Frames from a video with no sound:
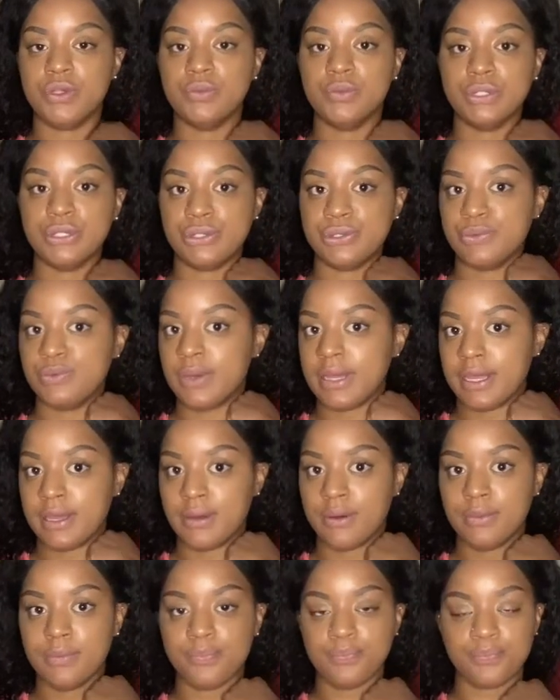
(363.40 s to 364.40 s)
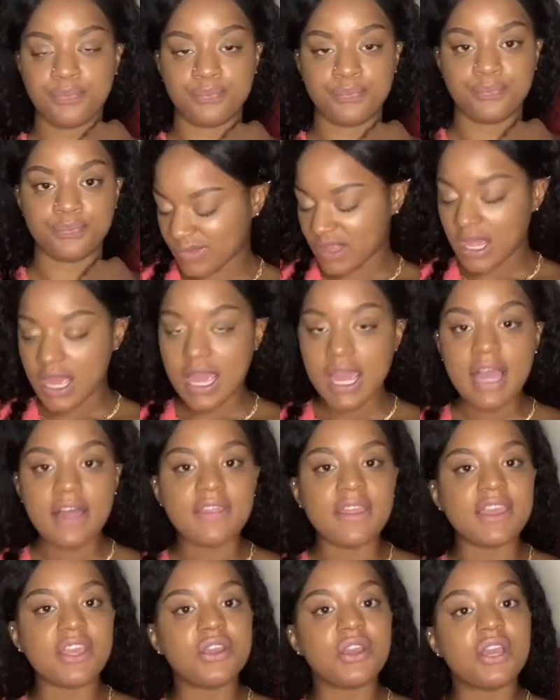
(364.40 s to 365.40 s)
you will do well.
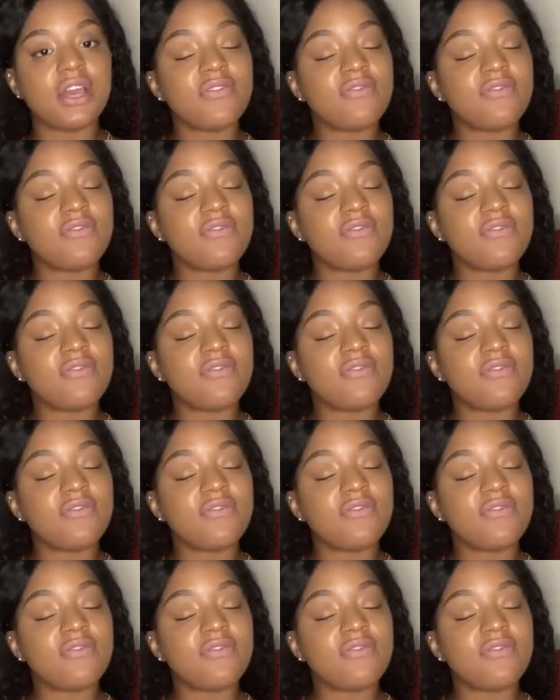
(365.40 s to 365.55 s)
Thank you